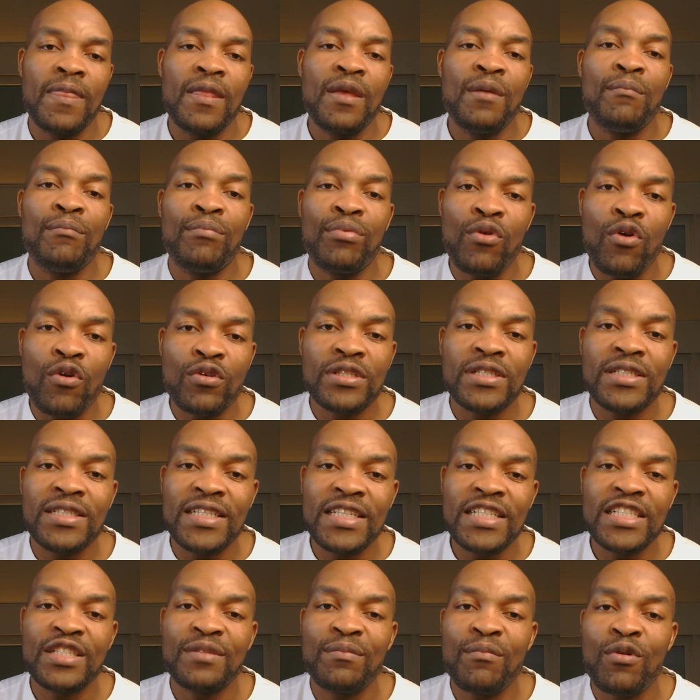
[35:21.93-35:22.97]
Plus
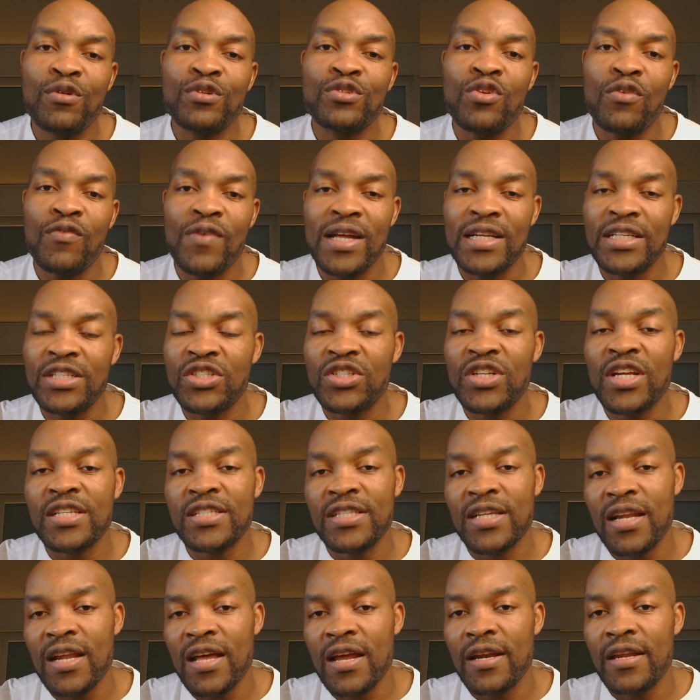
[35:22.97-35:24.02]
6 months of additional
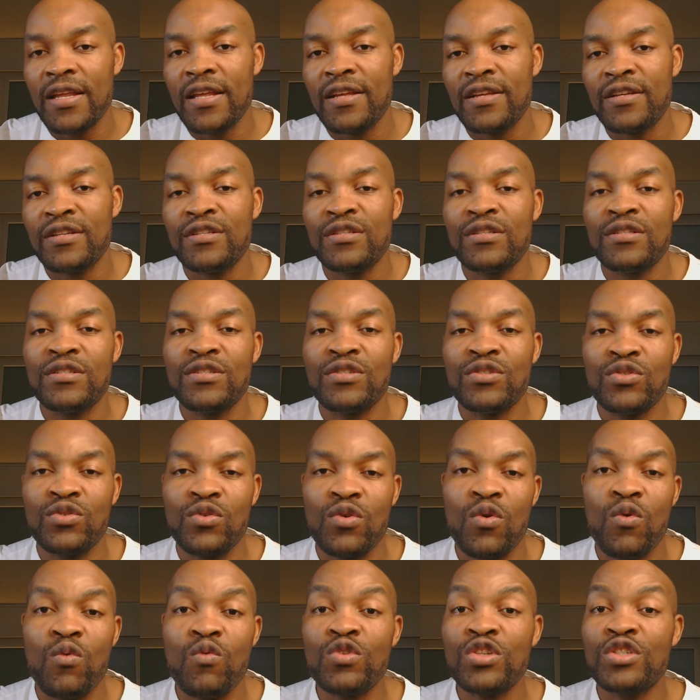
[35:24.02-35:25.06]
salary.
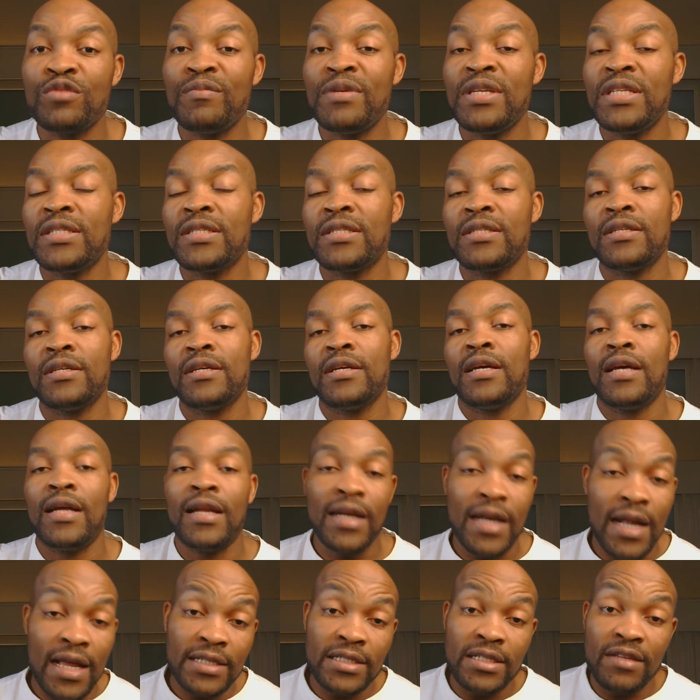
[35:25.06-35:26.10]
So which means
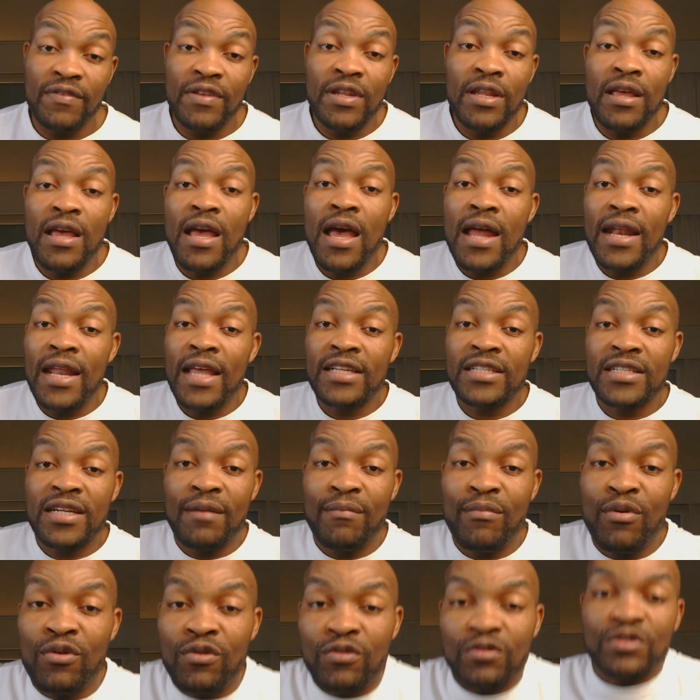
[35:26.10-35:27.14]
that's even an extra
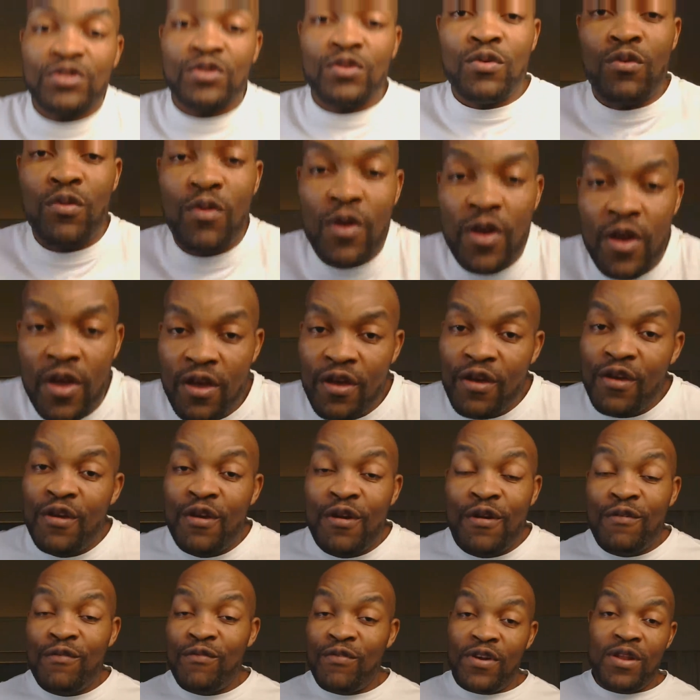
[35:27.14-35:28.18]
bonus. So
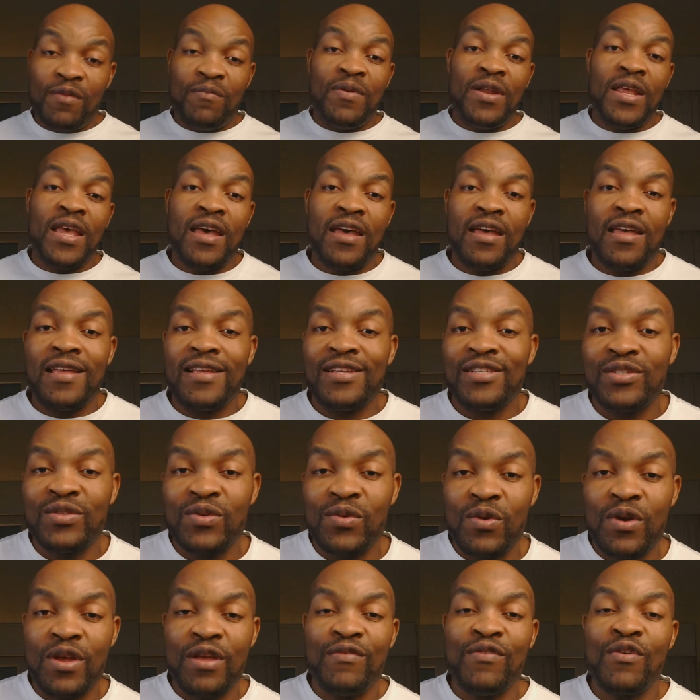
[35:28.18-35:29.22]
for the player.
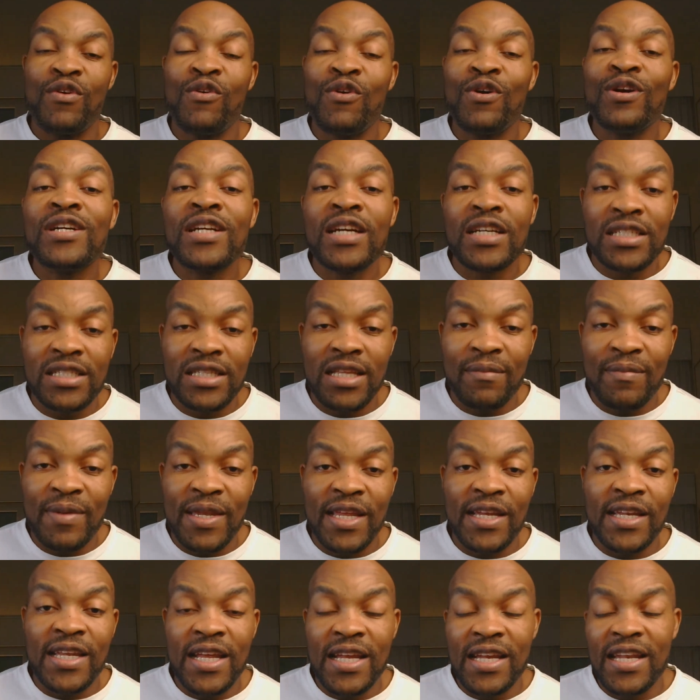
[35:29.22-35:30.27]
So if your contract is
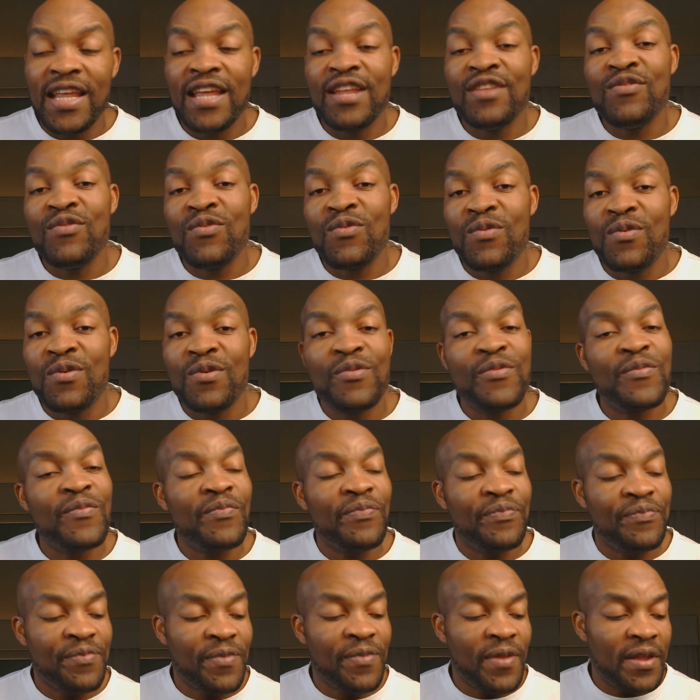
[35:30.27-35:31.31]
terminated, then
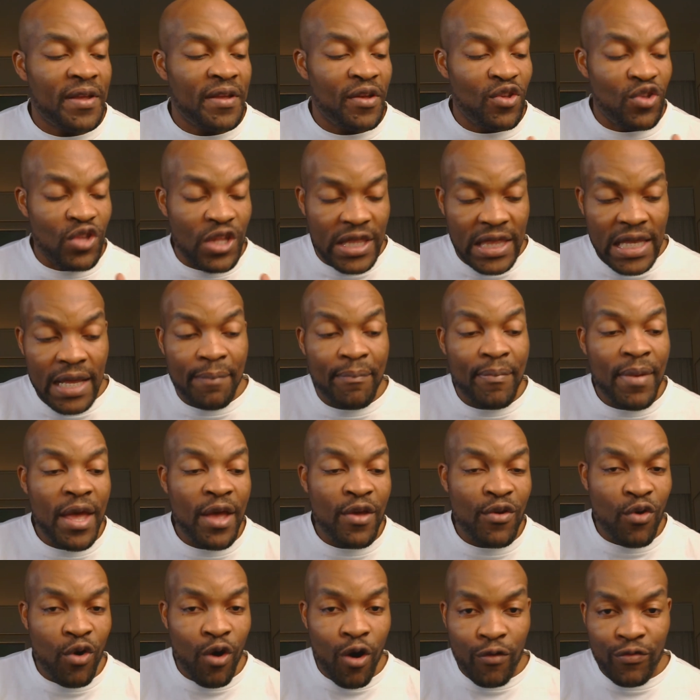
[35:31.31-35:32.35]
they pay
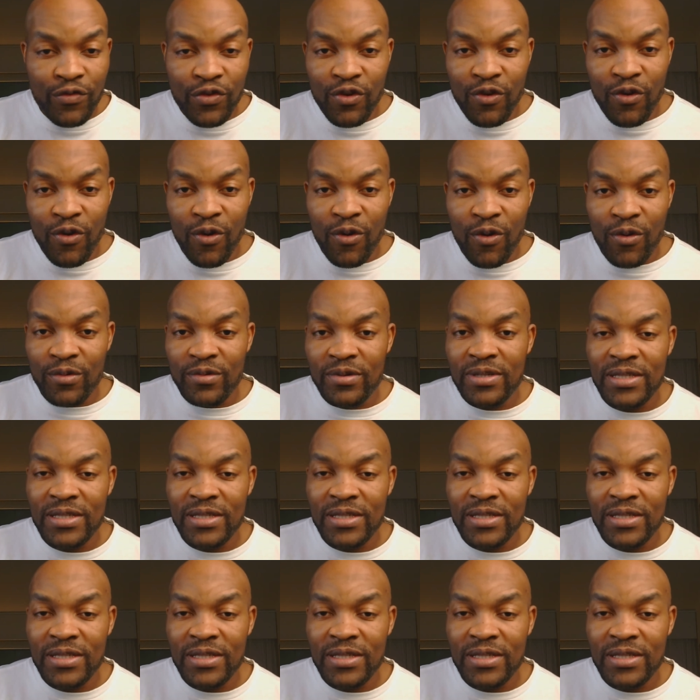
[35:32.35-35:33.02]
you off your